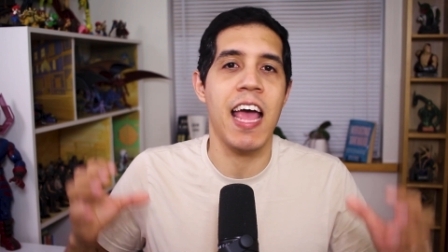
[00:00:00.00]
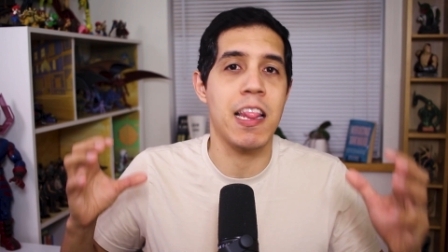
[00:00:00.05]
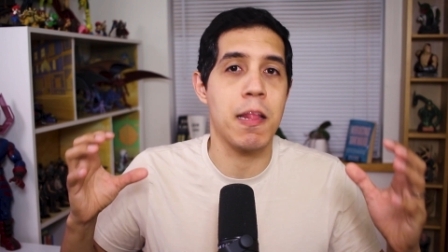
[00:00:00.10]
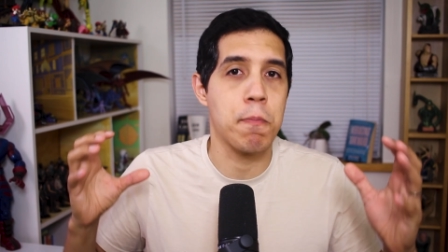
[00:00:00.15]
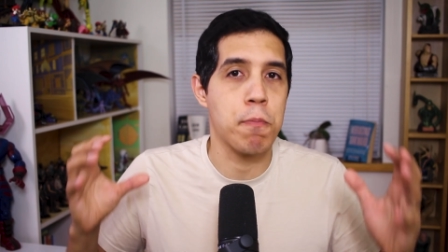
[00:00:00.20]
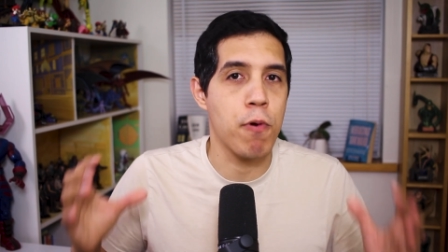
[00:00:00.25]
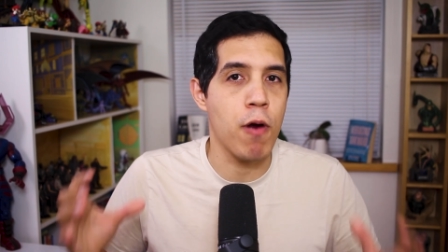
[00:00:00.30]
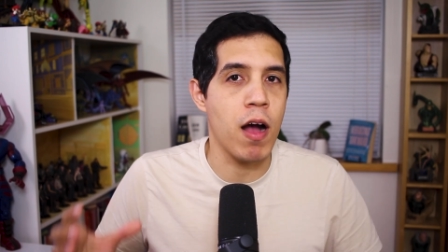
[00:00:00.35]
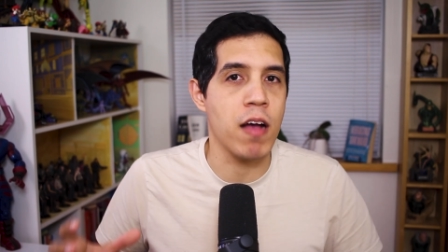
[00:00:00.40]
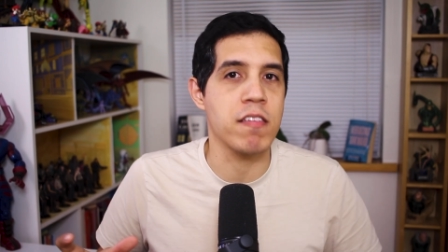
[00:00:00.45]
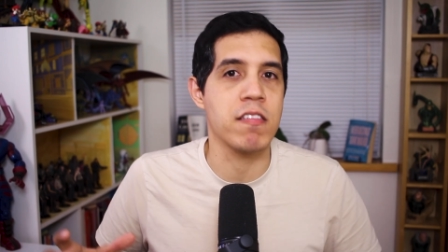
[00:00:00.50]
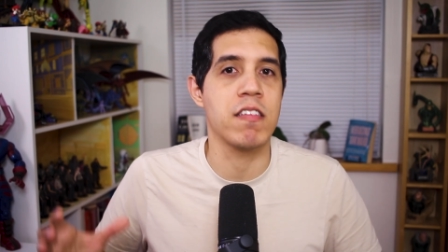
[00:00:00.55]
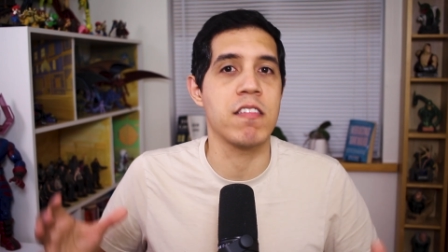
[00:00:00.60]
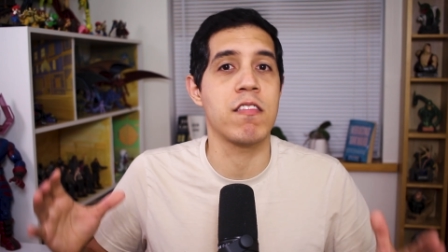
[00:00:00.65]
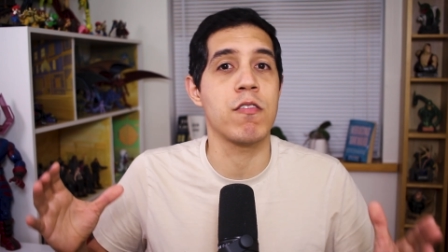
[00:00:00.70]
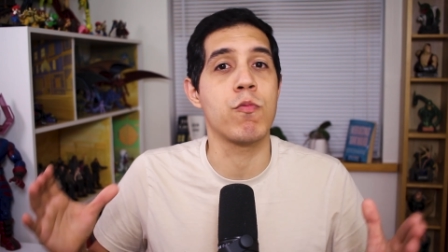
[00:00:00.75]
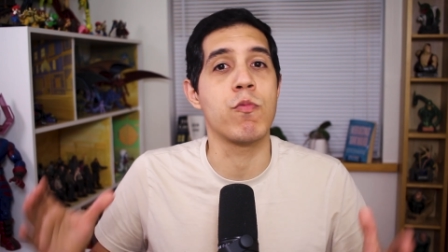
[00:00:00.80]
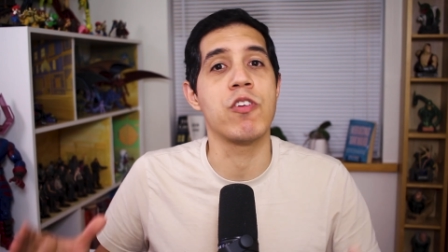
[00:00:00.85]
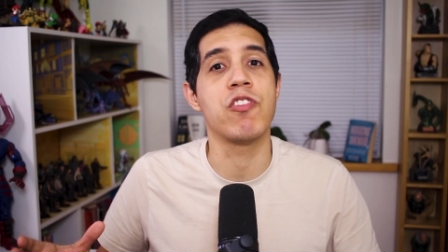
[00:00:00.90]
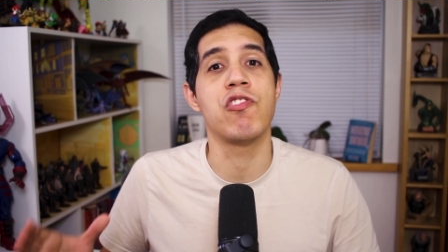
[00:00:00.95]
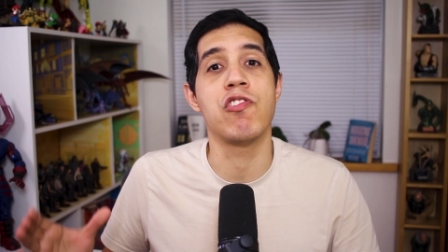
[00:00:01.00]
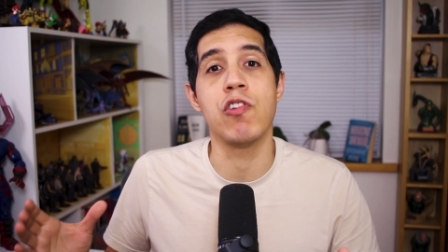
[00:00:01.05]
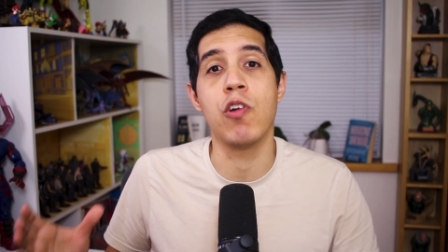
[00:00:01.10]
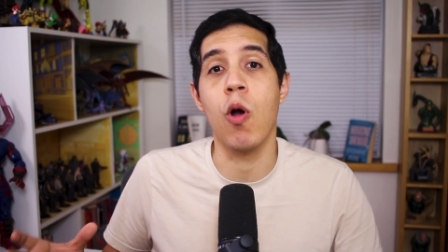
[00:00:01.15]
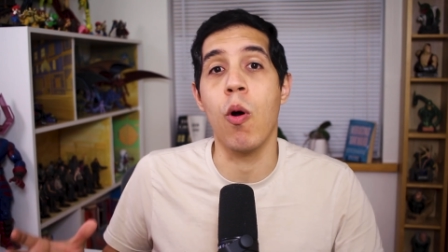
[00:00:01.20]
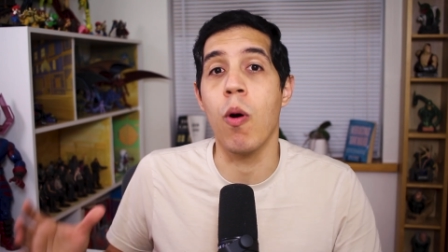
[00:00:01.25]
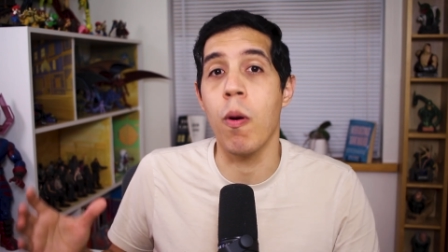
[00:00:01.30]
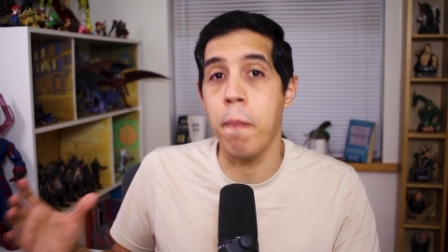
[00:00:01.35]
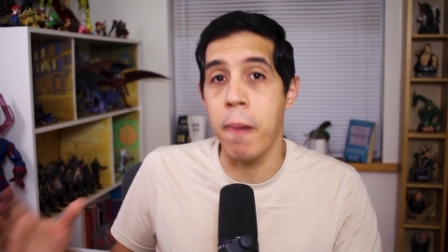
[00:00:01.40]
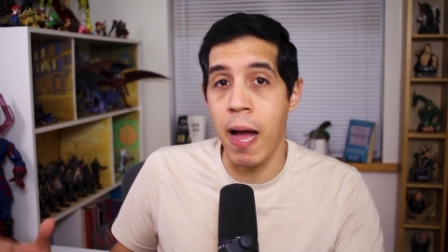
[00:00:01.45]
and the process in which you
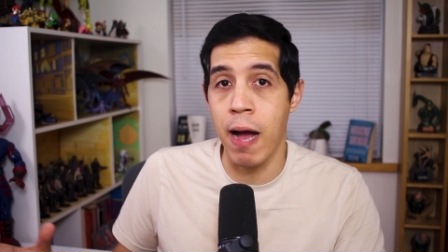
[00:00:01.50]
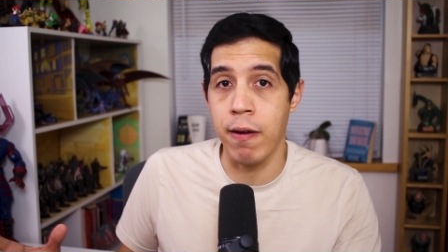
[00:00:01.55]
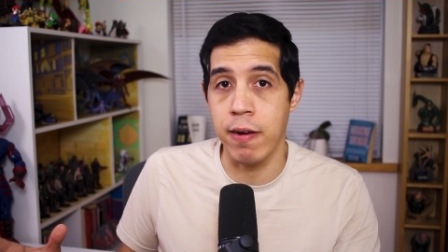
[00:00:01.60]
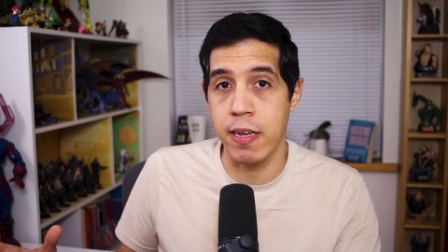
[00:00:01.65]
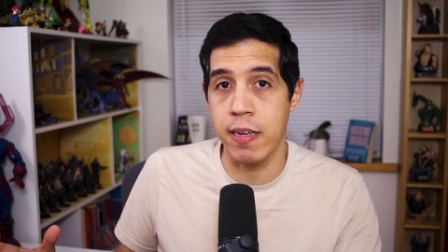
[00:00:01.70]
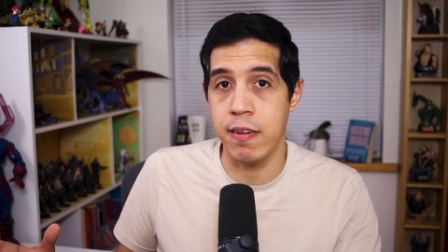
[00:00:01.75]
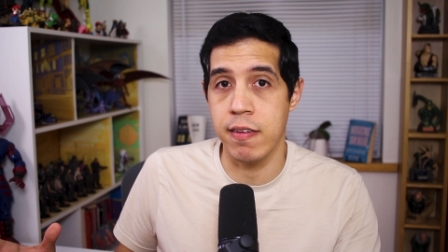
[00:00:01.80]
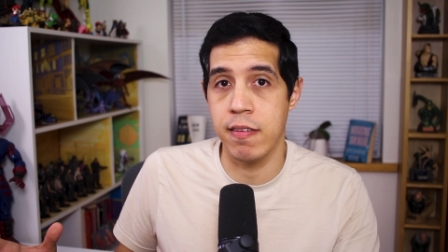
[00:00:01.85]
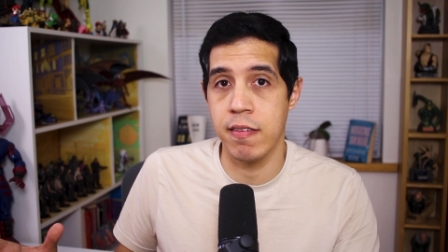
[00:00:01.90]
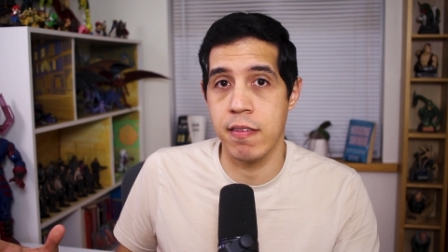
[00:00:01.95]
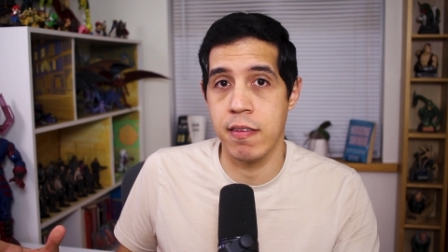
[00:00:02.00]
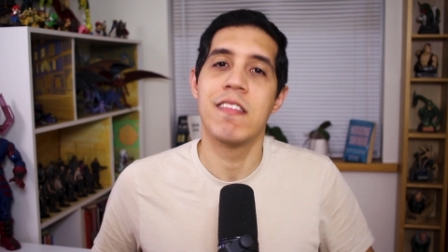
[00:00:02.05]
go about it.